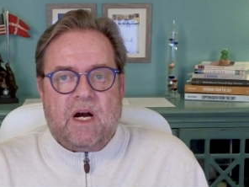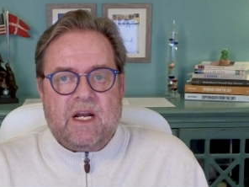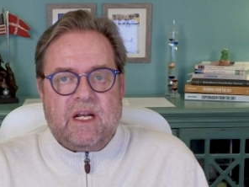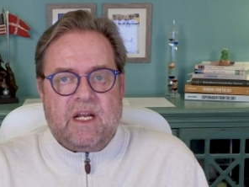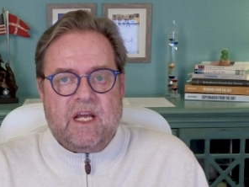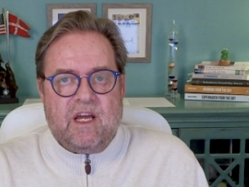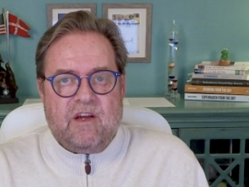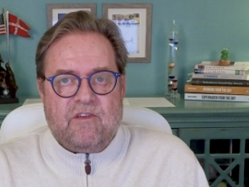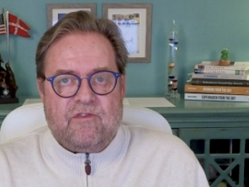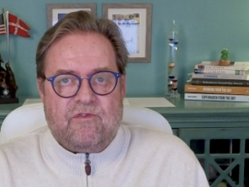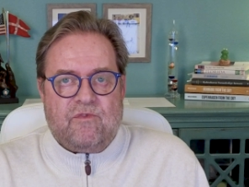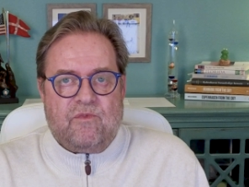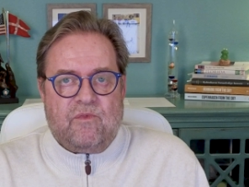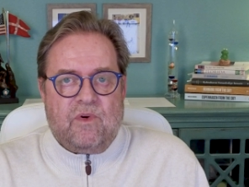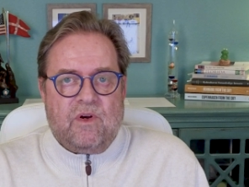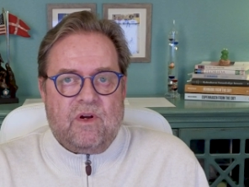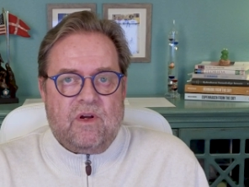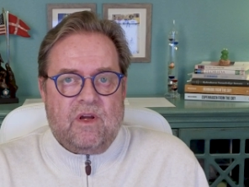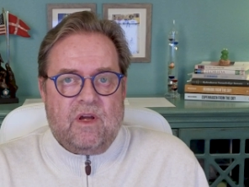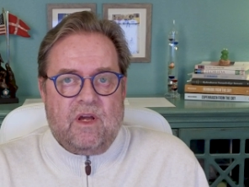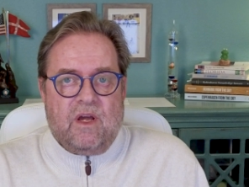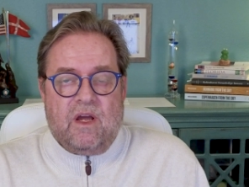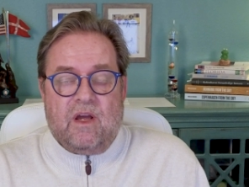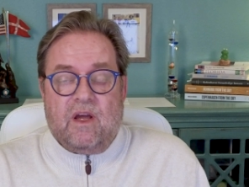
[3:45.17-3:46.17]
have
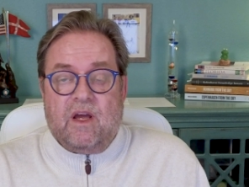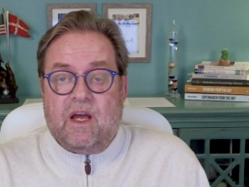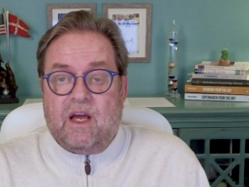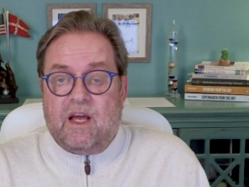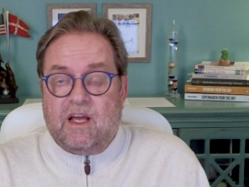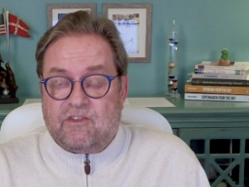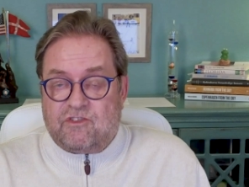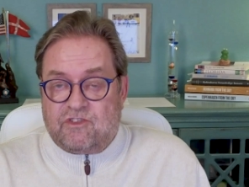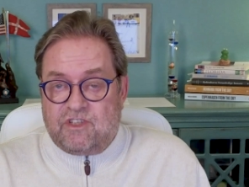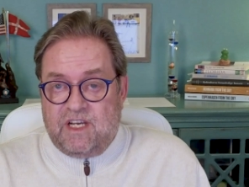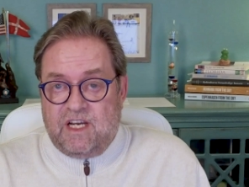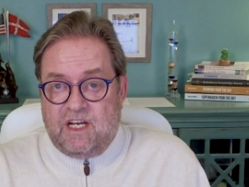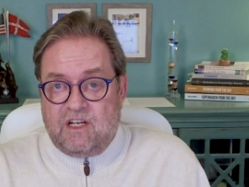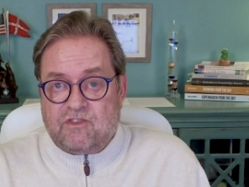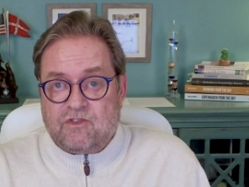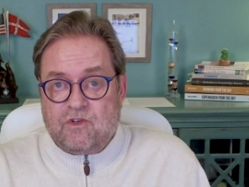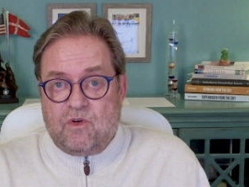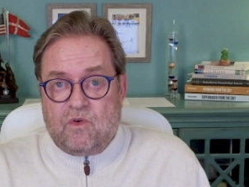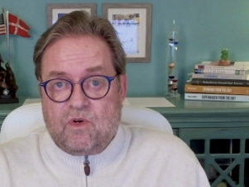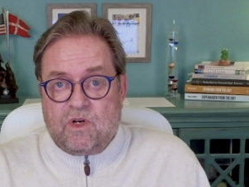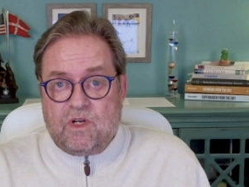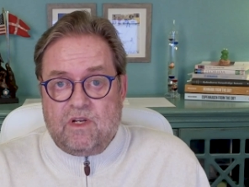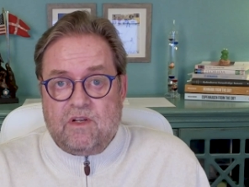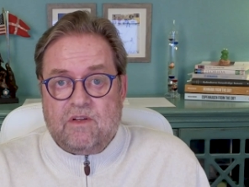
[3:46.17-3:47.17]
a sales
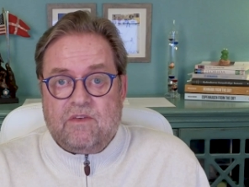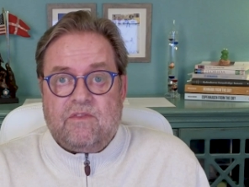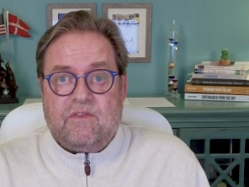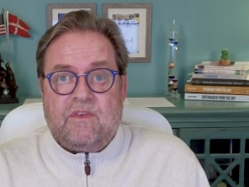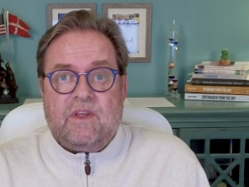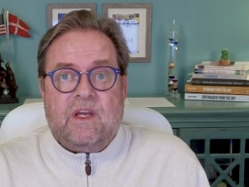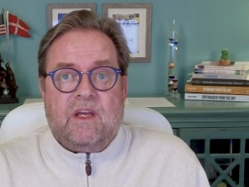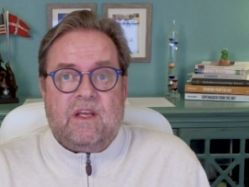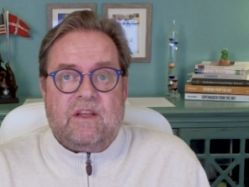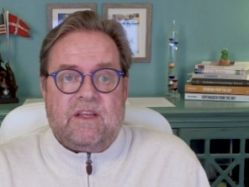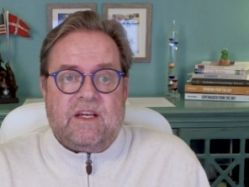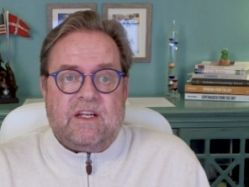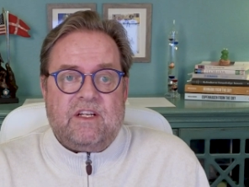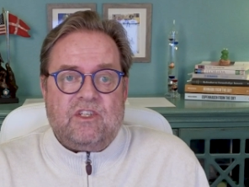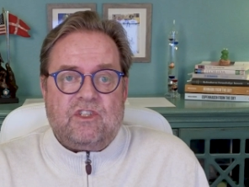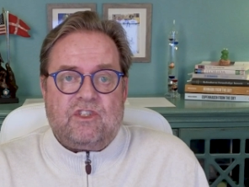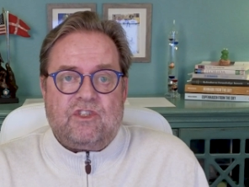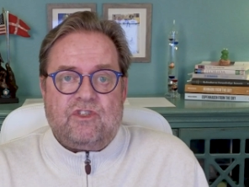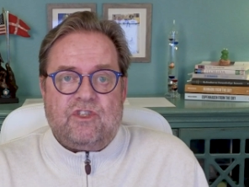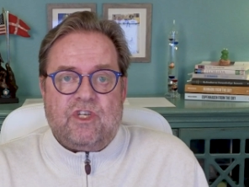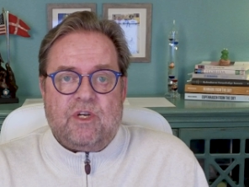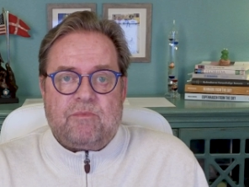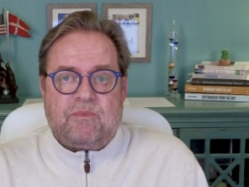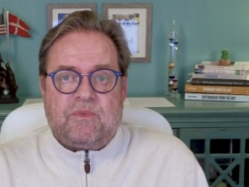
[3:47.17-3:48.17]
order that is
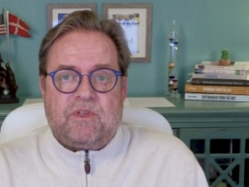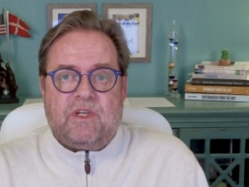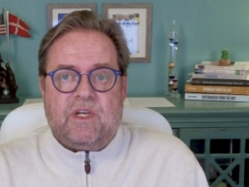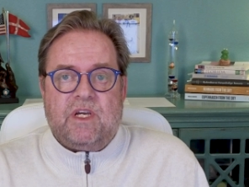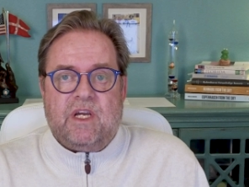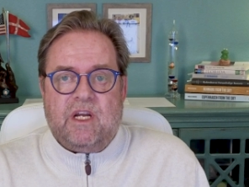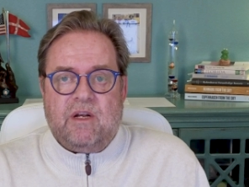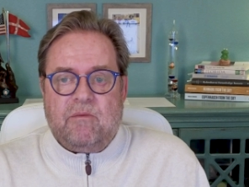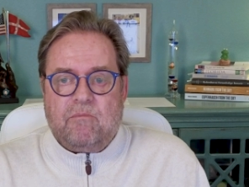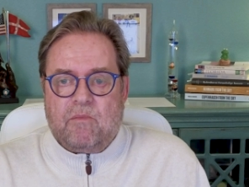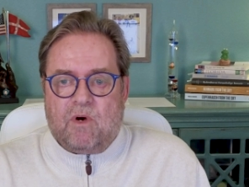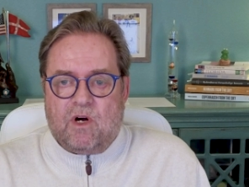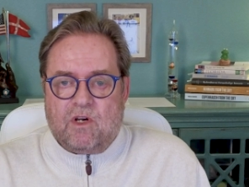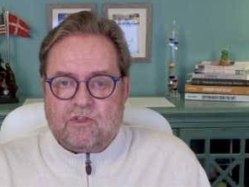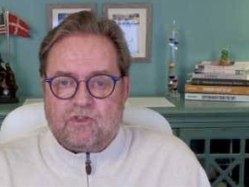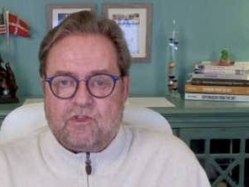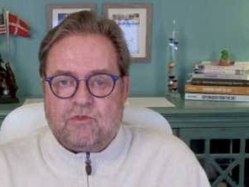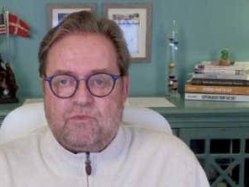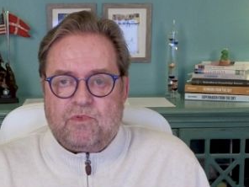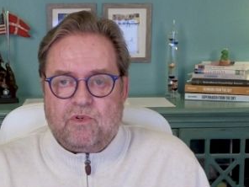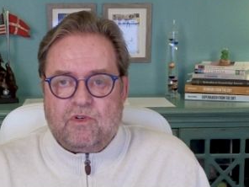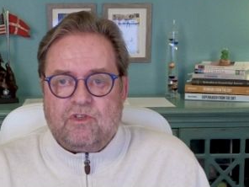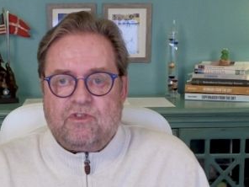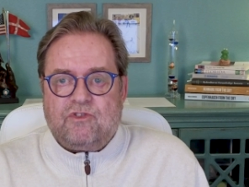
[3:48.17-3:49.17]
shipped in
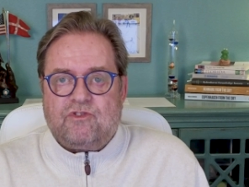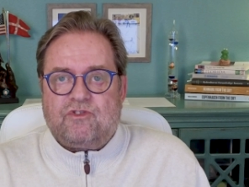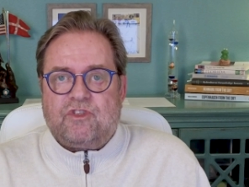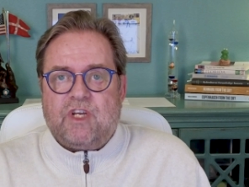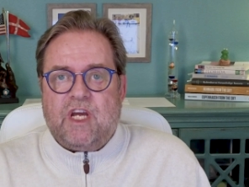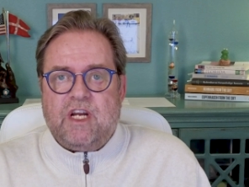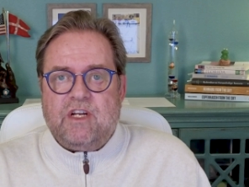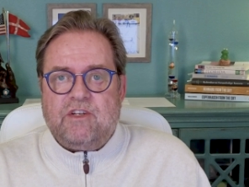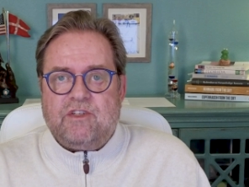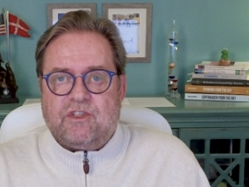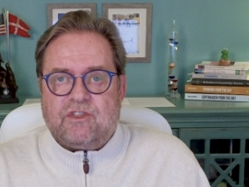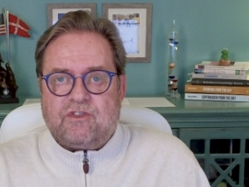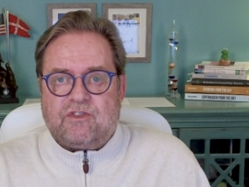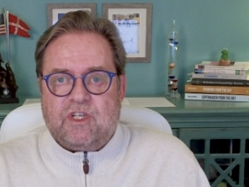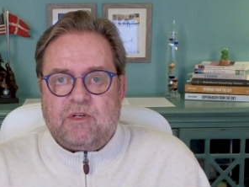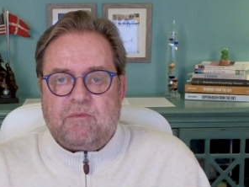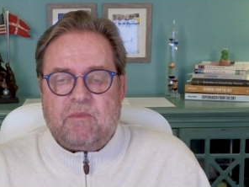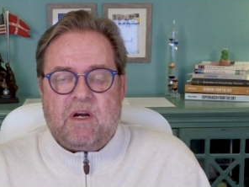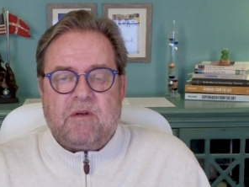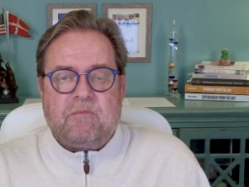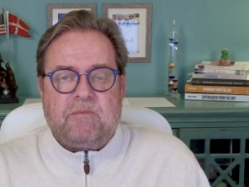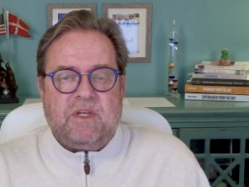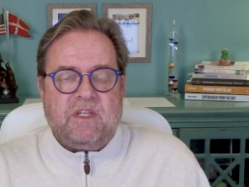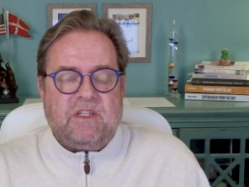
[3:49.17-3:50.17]
multiple stages. It
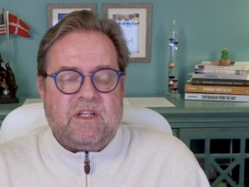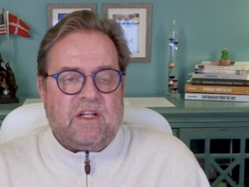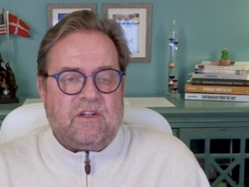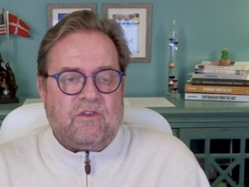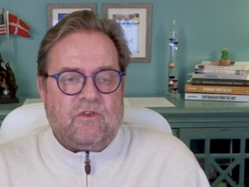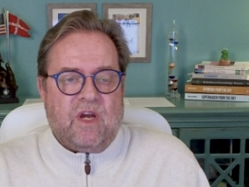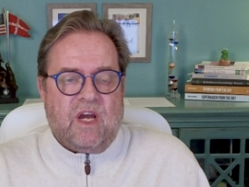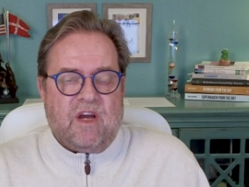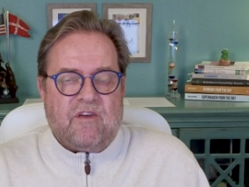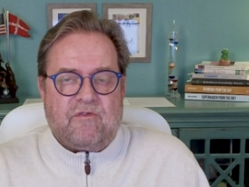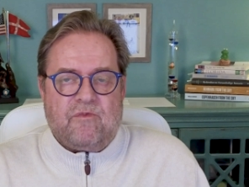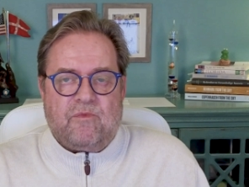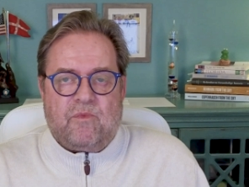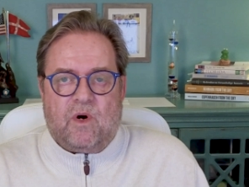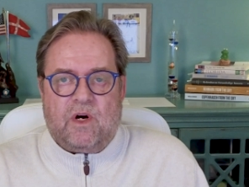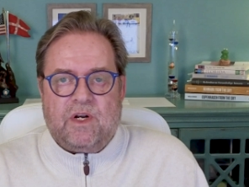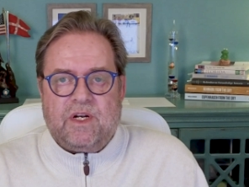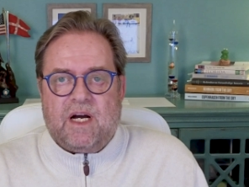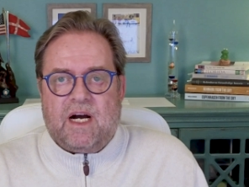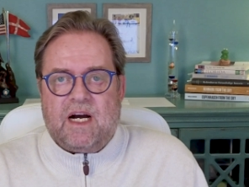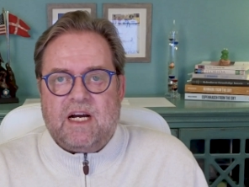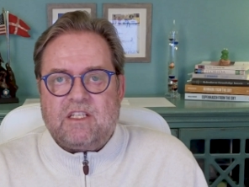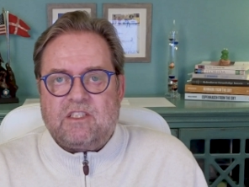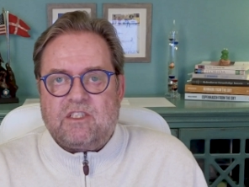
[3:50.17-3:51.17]
might be that you have one
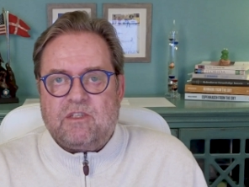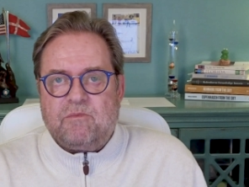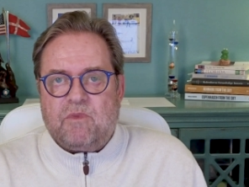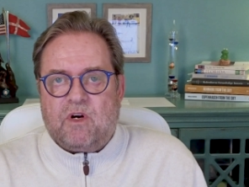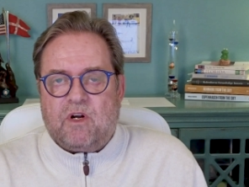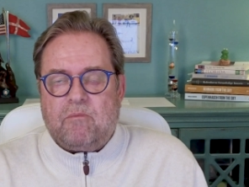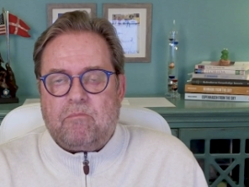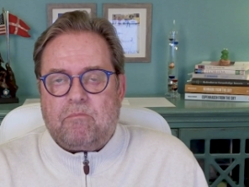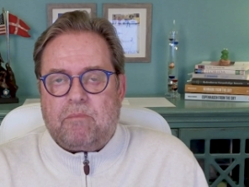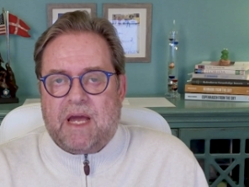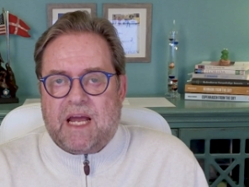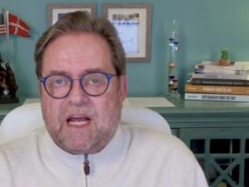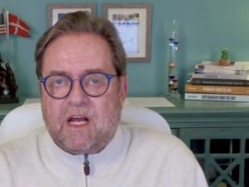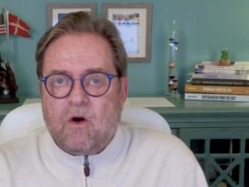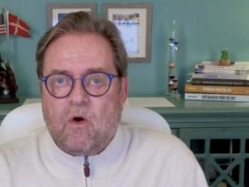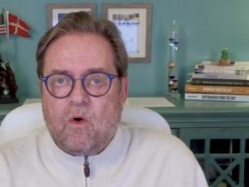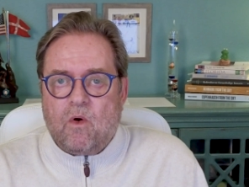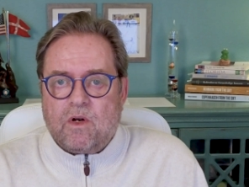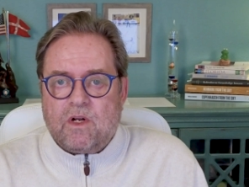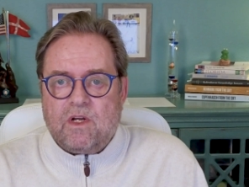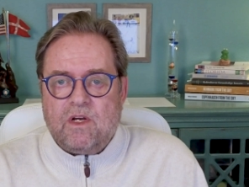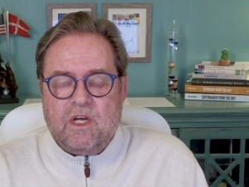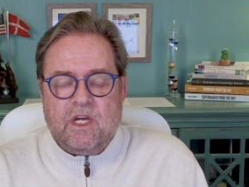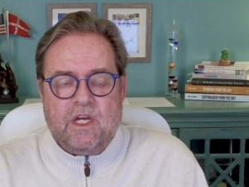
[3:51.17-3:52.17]
item on back
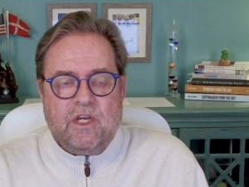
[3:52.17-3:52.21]
order.